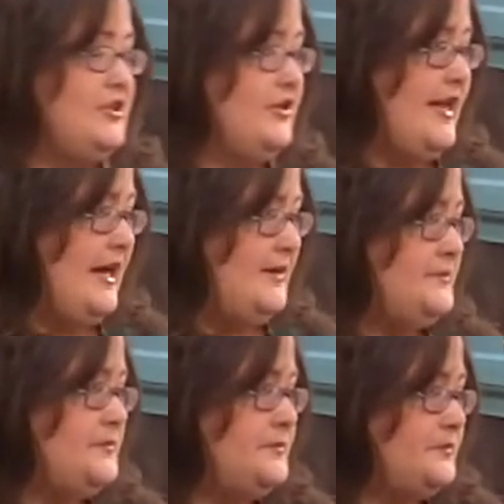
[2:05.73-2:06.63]
is going to turn
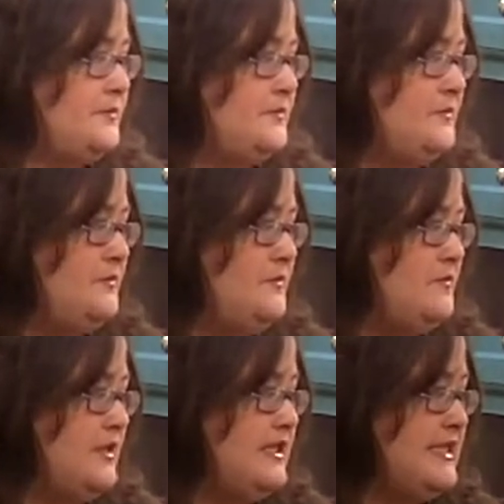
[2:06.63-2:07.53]
out.
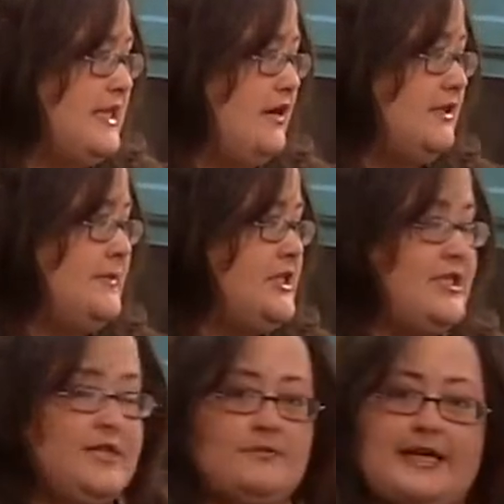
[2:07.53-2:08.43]
So let
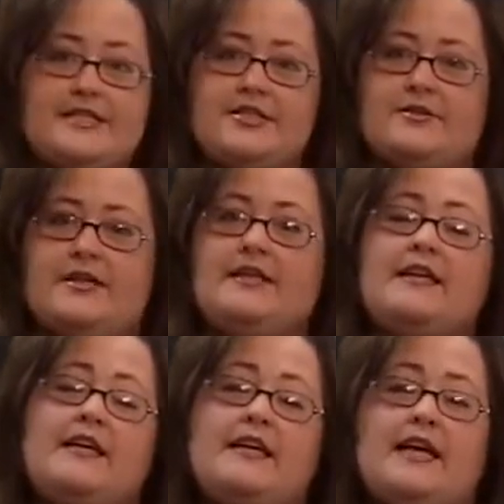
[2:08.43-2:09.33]
me just get right to
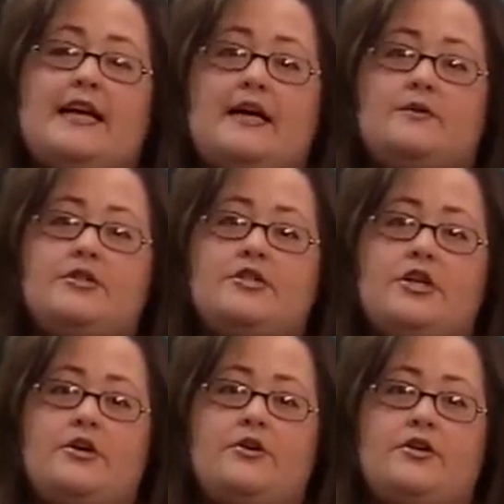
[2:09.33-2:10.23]
it, and I will
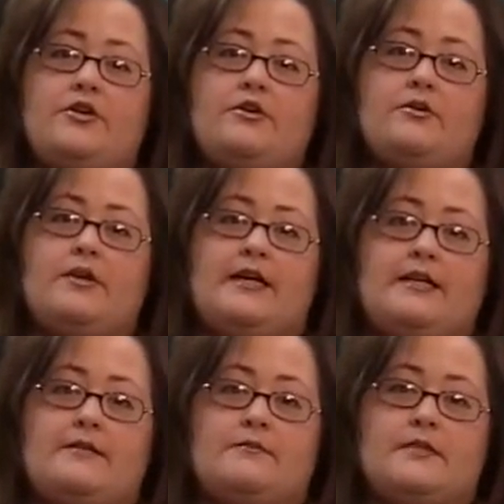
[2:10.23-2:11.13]
show you,
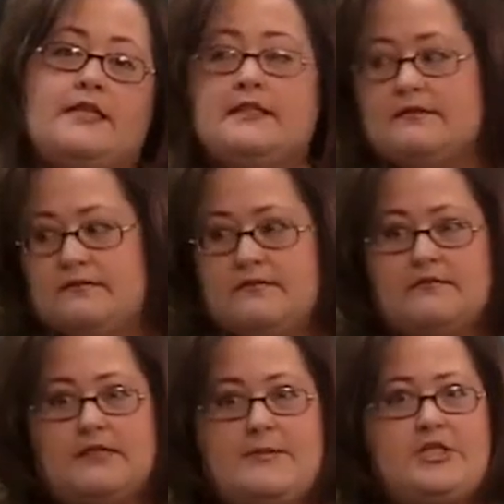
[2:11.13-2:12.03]

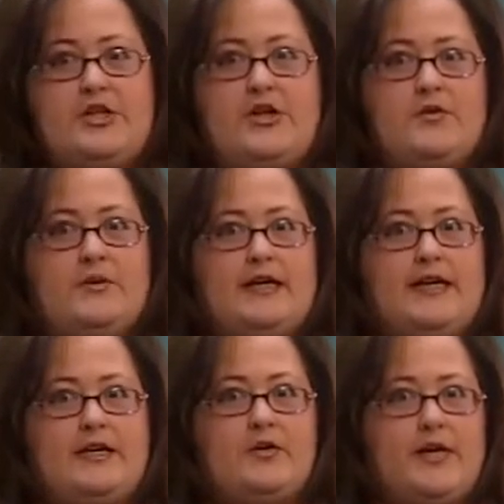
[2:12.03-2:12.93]
let me show you
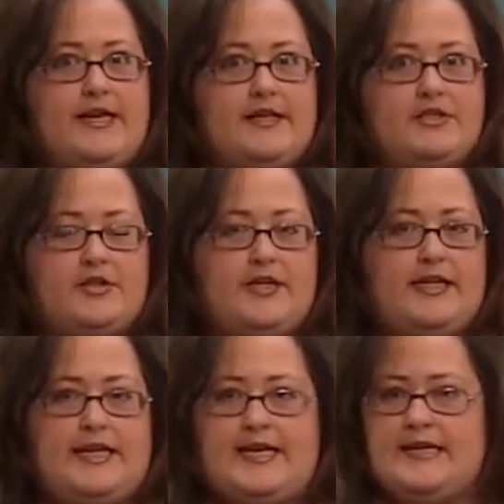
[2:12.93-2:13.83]
what ingredients
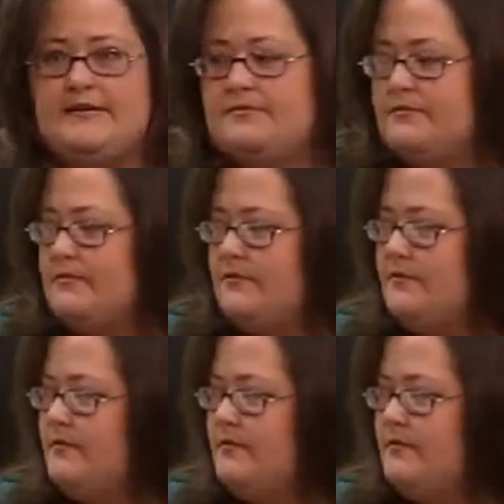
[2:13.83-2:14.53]
you're going to need.